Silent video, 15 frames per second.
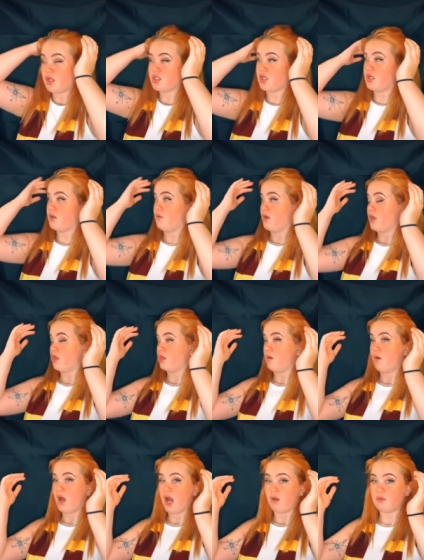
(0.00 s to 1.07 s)
genuinely
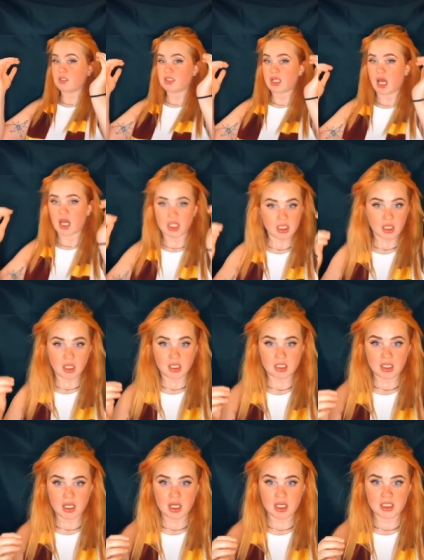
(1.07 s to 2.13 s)
thought I was dying,
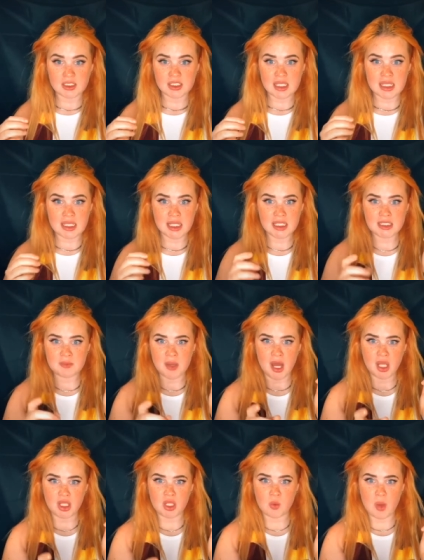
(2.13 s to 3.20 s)
and I could see that
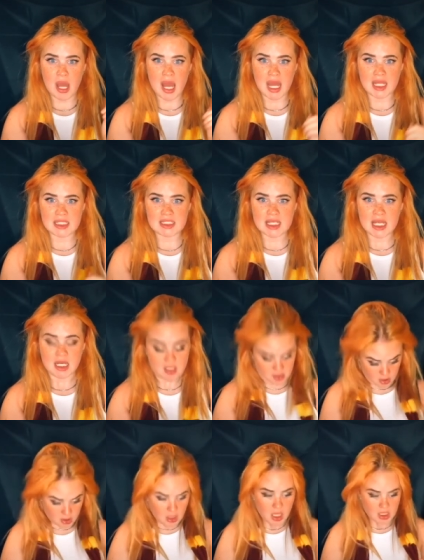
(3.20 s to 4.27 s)
smile you were hiding.
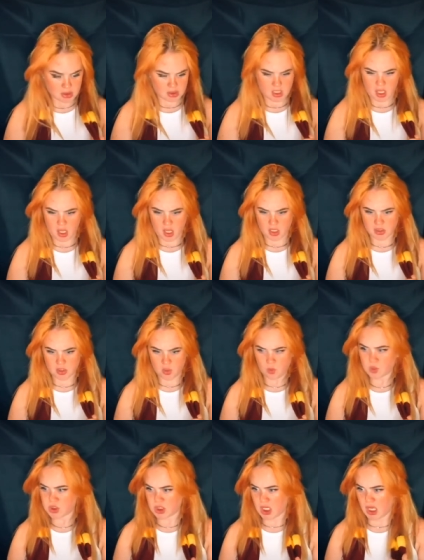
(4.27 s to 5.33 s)
Last night I
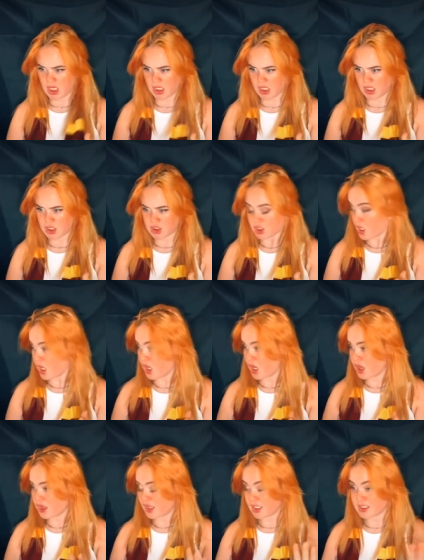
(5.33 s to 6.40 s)
told you I need you.
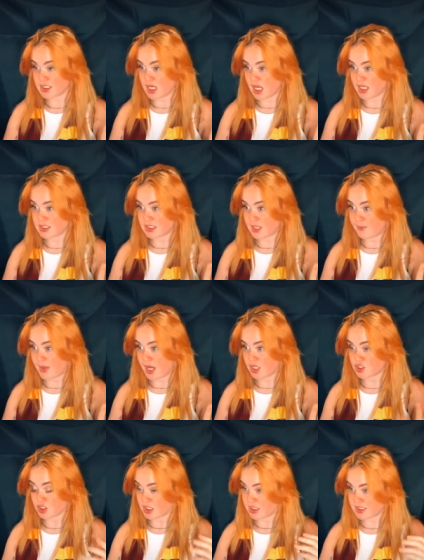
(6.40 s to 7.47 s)
That's the last time I
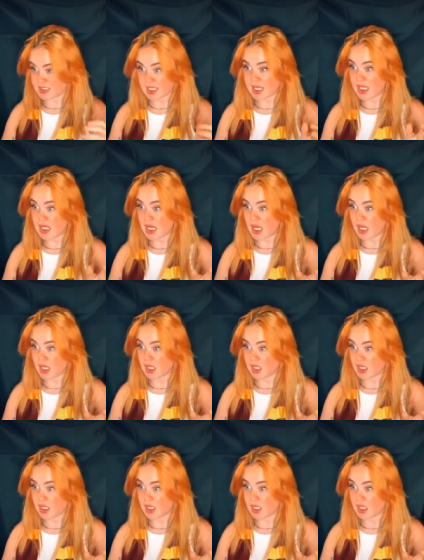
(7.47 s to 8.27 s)
drink tequila.